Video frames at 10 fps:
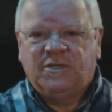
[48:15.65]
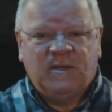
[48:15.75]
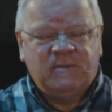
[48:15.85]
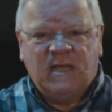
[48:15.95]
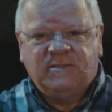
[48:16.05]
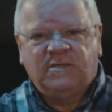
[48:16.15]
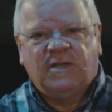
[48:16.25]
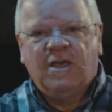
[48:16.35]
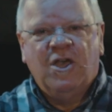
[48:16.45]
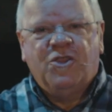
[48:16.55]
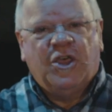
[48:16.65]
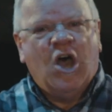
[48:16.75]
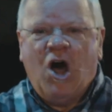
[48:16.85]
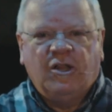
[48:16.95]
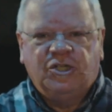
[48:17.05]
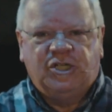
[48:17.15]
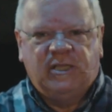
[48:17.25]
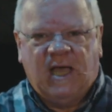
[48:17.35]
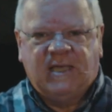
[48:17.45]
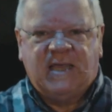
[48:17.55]
And sometimes there's a
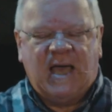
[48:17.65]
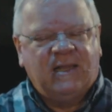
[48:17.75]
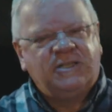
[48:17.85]
theology like that.